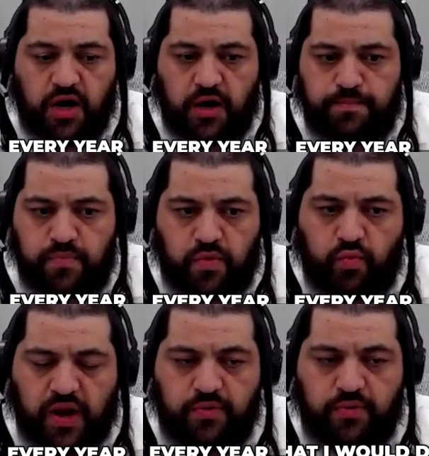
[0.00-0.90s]

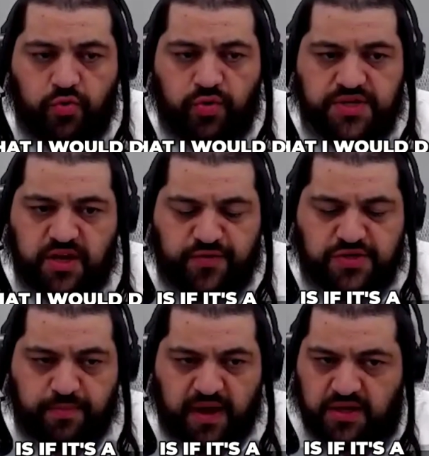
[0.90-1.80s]
what I would do is,
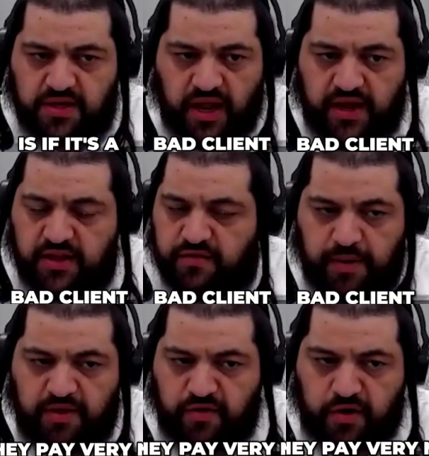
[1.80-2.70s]
if it's a bad client,
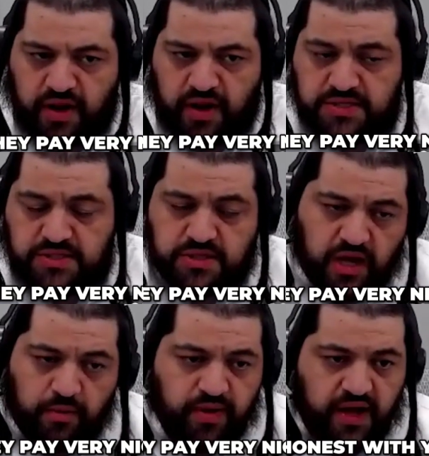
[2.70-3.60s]
if they pay very
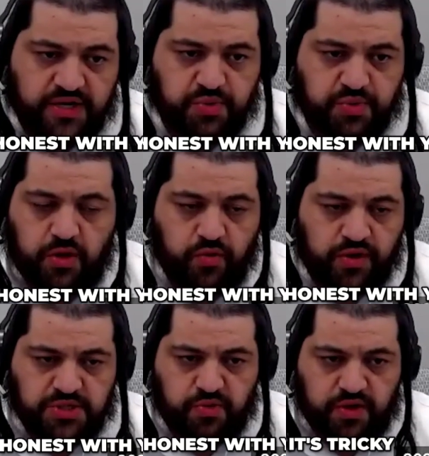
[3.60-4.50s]
nice, I'll be honest with
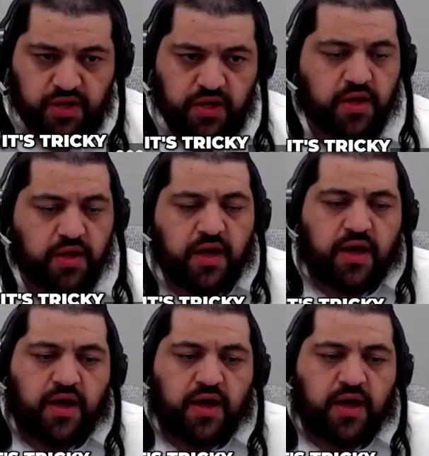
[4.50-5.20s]
you, it's tricky.